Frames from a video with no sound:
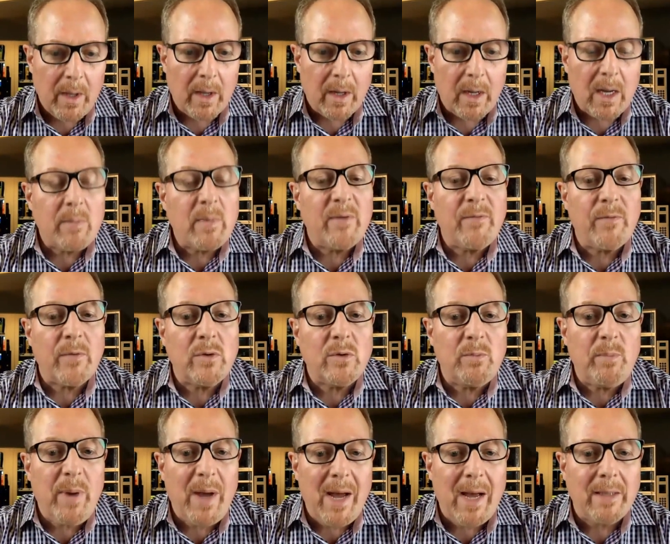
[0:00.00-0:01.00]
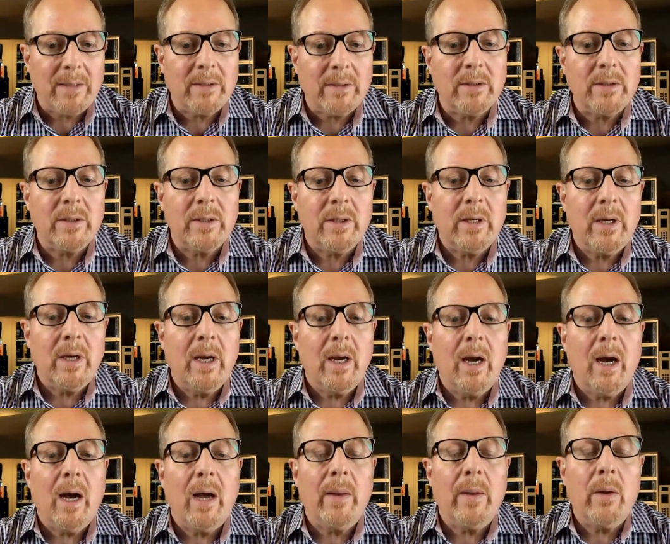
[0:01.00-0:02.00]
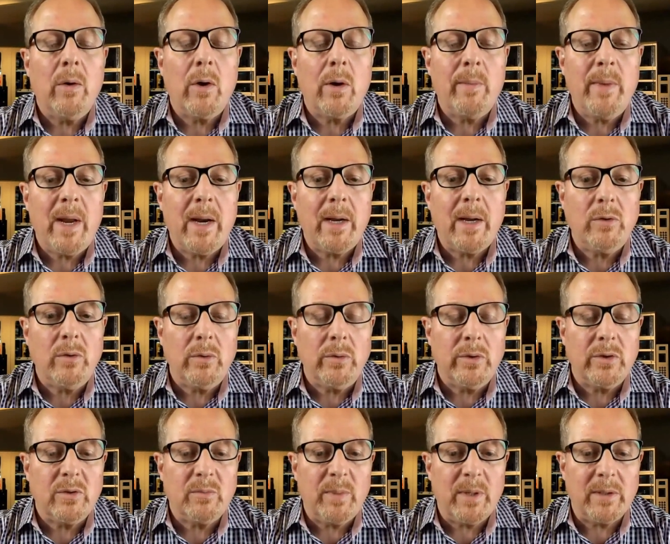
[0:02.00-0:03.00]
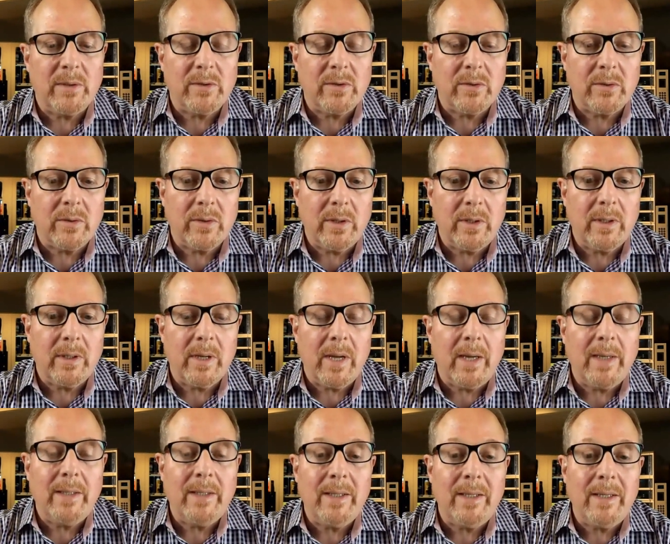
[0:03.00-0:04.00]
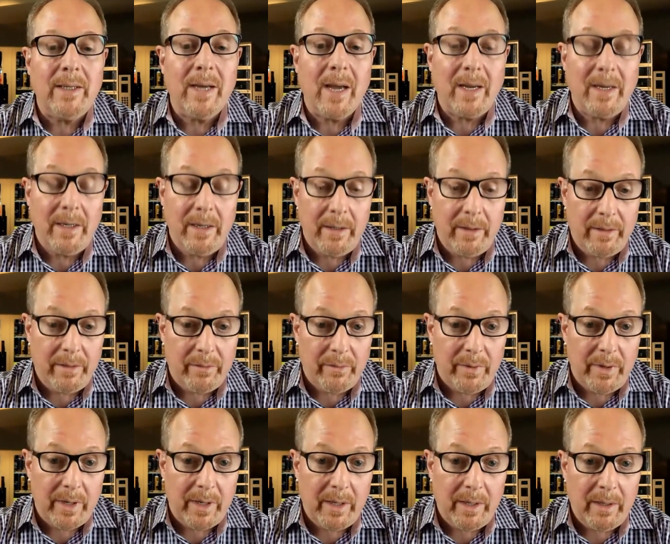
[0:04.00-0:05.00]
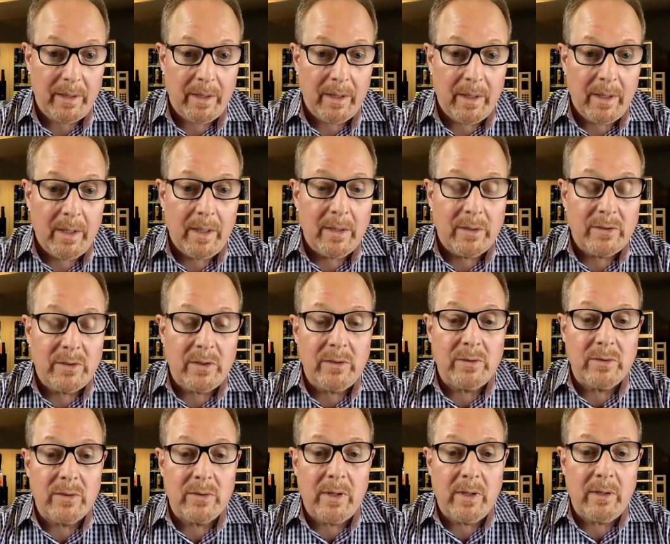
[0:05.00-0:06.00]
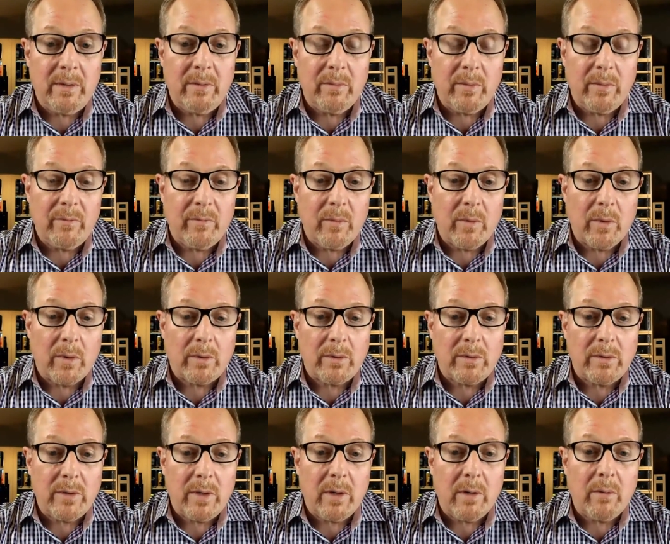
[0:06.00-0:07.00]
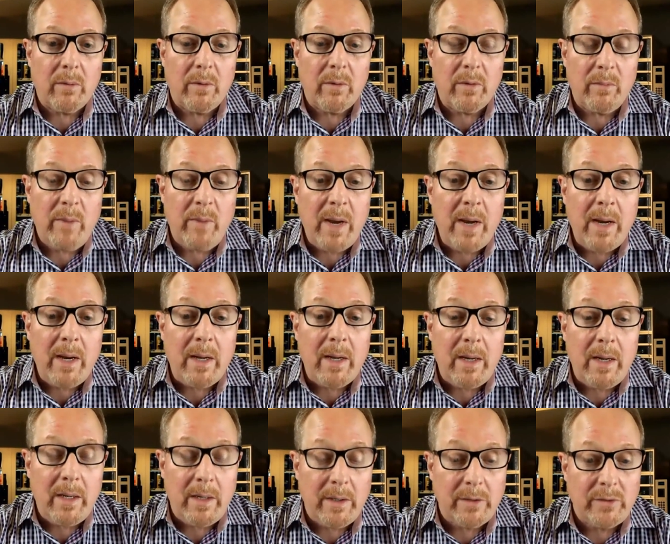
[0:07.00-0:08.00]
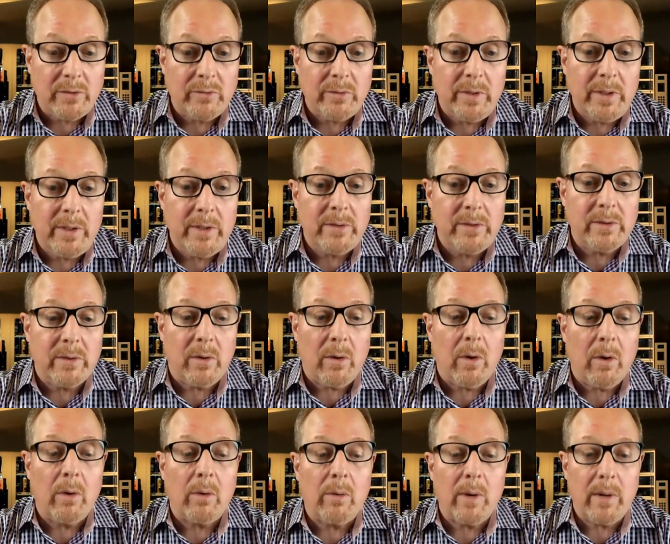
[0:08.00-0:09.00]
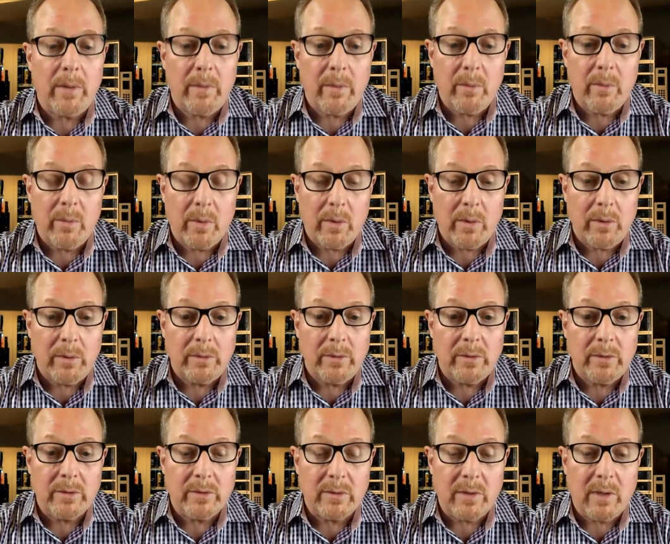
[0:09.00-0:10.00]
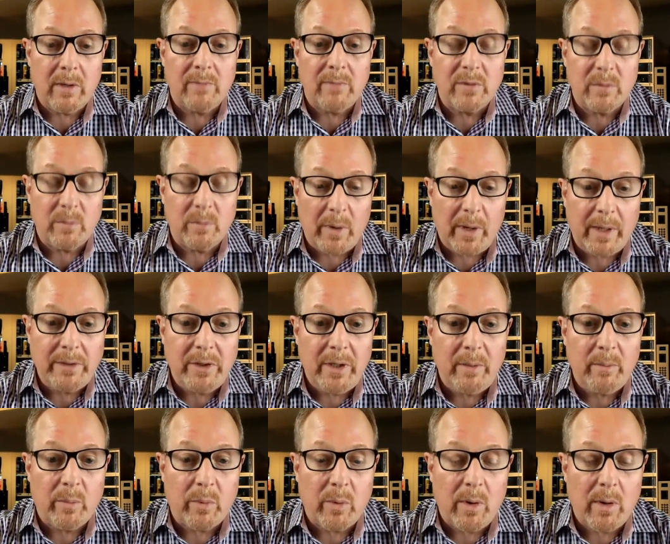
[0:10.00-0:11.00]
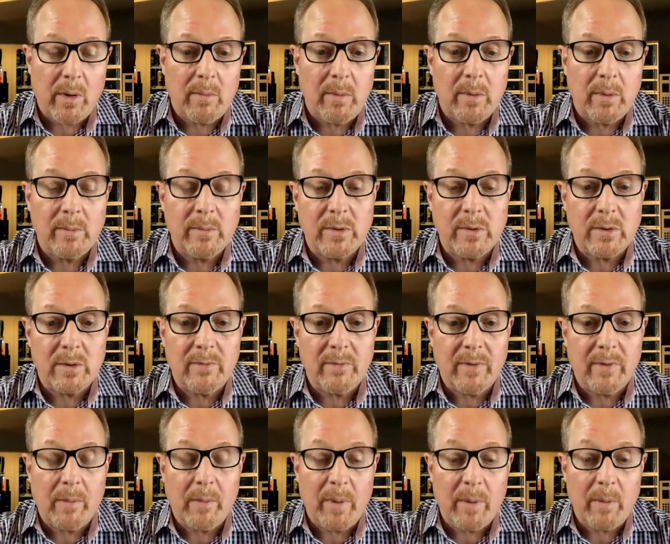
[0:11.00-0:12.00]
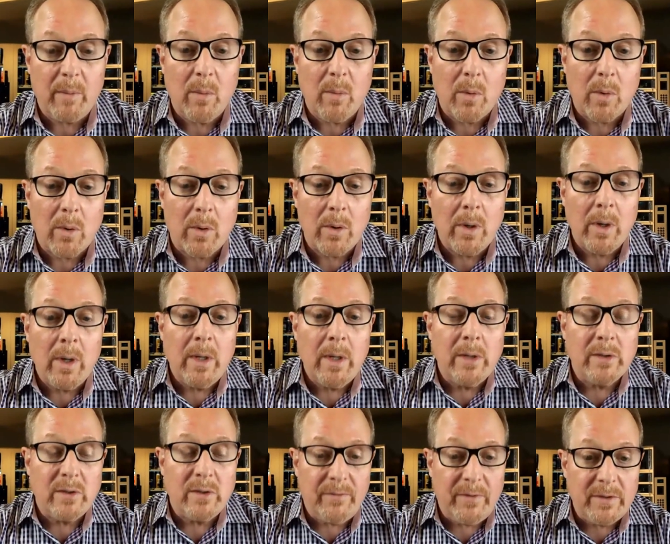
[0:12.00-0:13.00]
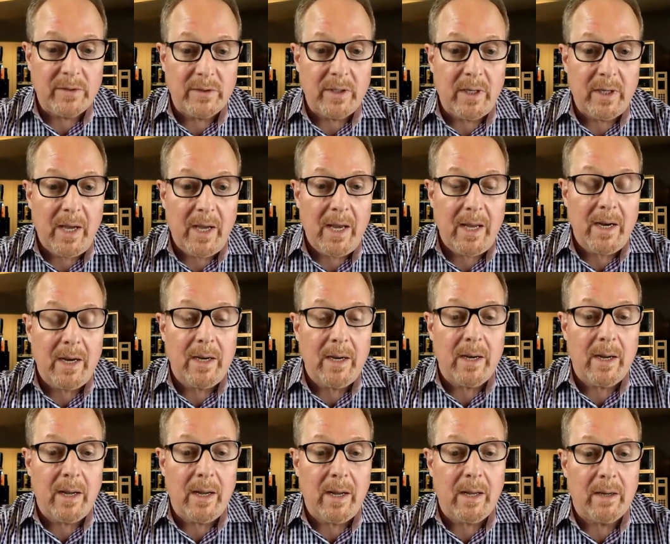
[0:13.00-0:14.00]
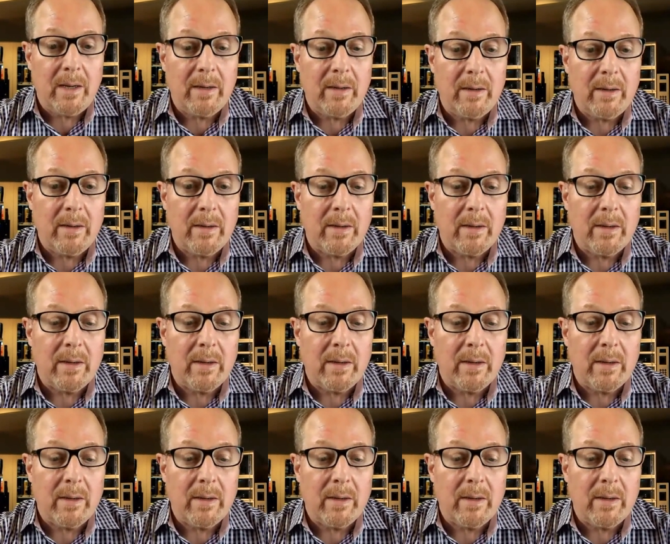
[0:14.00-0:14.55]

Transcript: Got my first patent on the automatic tool dispenser in 1993. Since then, we've worked with many industries all around the world to solve supply chain problems, developing more sophisticated and